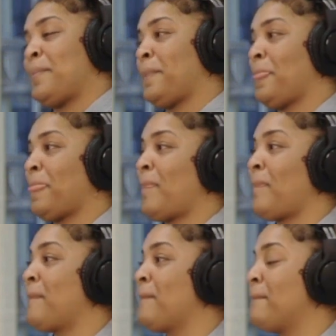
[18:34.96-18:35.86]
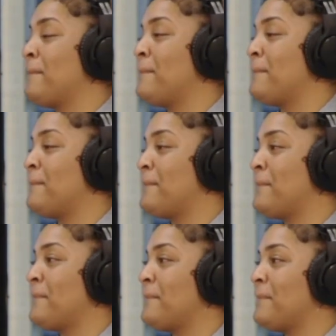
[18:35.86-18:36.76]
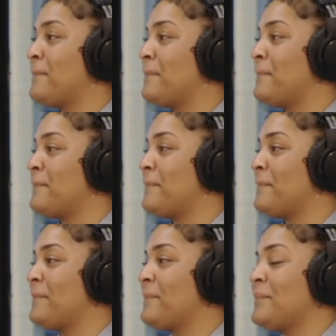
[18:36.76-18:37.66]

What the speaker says: This person isn't speaking.